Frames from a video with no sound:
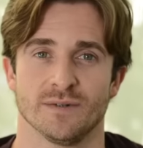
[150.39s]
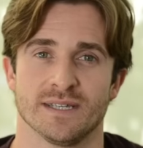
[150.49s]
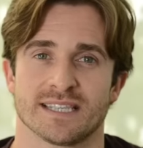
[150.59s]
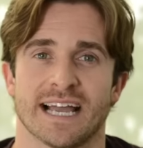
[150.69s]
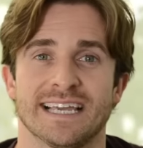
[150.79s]

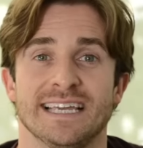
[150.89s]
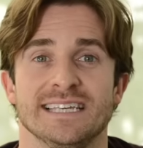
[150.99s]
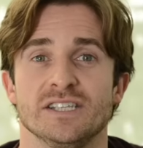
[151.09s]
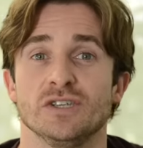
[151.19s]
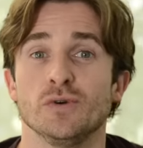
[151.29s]
It's like
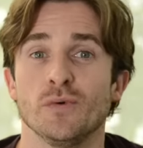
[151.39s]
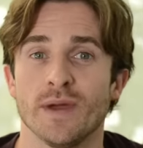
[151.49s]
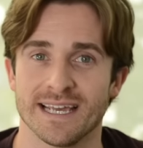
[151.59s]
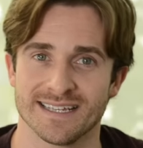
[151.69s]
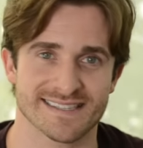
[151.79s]
he's
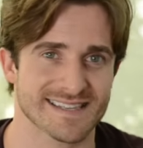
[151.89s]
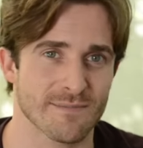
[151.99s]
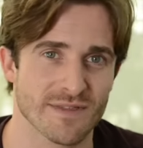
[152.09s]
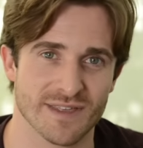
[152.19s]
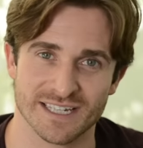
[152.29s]
doing
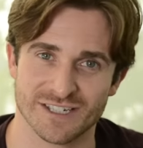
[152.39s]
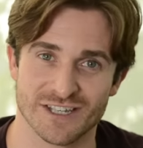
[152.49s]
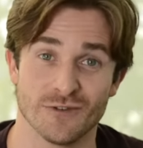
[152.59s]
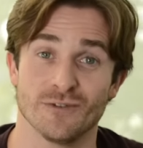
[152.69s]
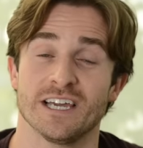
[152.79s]
something to
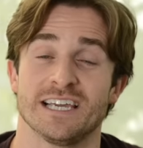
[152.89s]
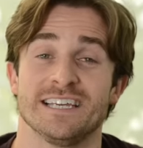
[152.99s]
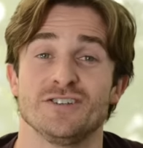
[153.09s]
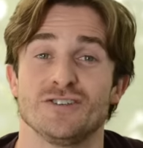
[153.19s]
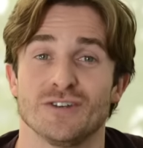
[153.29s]
you that
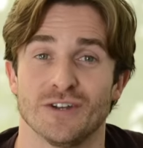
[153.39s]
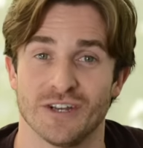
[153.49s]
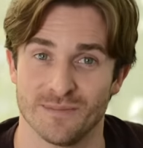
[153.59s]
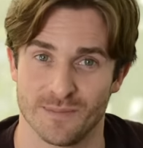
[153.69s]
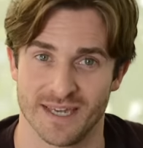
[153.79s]
he shouldn't